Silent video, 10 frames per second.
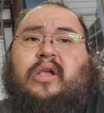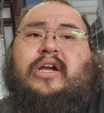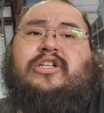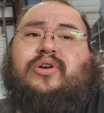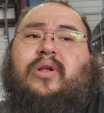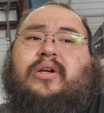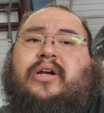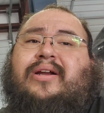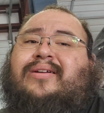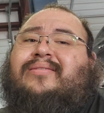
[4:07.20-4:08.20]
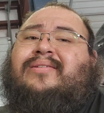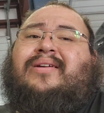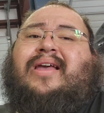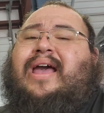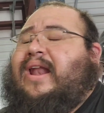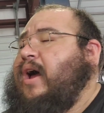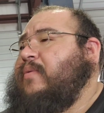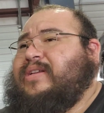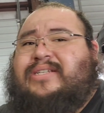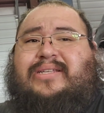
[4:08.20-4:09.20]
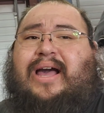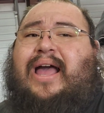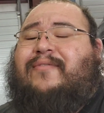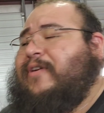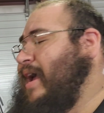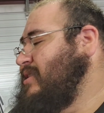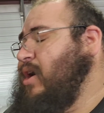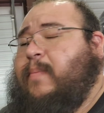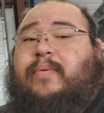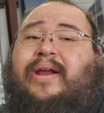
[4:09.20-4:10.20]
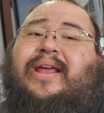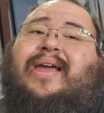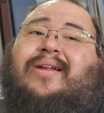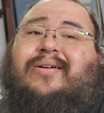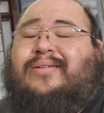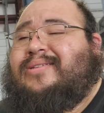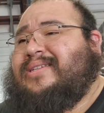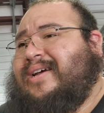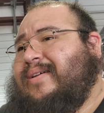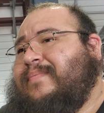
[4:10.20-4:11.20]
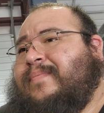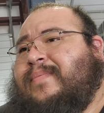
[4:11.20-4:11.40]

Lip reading: controller, and now we just got fans operating at all the time.